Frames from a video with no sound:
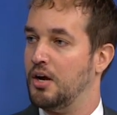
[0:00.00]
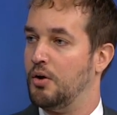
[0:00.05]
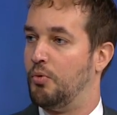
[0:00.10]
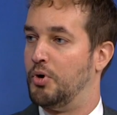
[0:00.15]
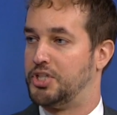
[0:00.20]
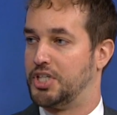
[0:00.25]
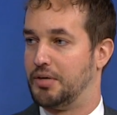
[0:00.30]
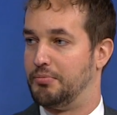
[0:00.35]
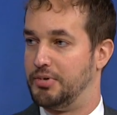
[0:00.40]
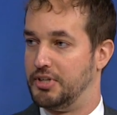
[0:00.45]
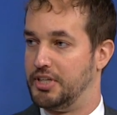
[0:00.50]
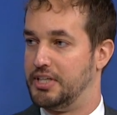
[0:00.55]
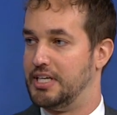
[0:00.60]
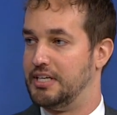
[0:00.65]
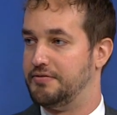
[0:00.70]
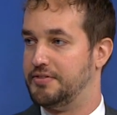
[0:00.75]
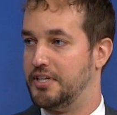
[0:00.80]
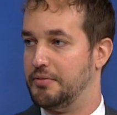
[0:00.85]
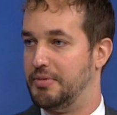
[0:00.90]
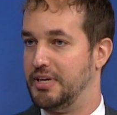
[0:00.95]
which are
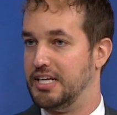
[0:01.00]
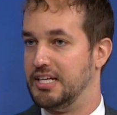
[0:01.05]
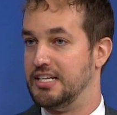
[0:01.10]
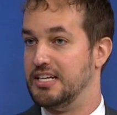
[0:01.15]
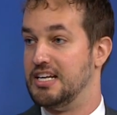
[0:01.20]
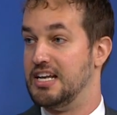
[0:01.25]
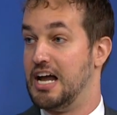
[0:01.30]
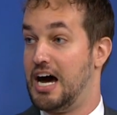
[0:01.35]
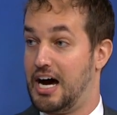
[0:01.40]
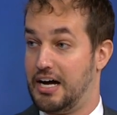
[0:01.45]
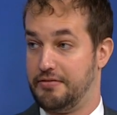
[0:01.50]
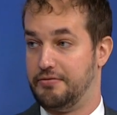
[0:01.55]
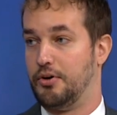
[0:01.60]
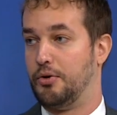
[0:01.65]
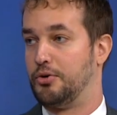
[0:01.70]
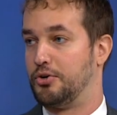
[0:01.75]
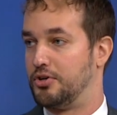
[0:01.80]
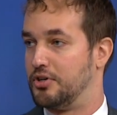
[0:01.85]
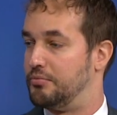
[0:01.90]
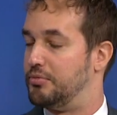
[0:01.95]
believed to be not
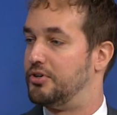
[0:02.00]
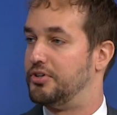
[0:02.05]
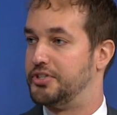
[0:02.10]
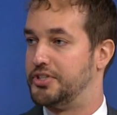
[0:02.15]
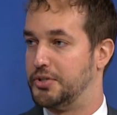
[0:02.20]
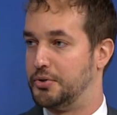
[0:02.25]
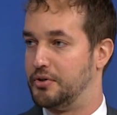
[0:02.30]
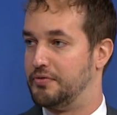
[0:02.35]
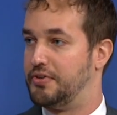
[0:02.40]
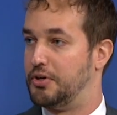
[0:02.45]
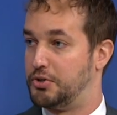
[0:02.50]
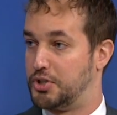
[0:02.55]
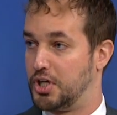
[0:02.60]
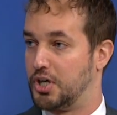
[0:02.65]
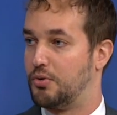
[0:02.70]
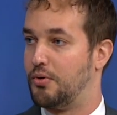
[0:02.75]
vulnerable to a future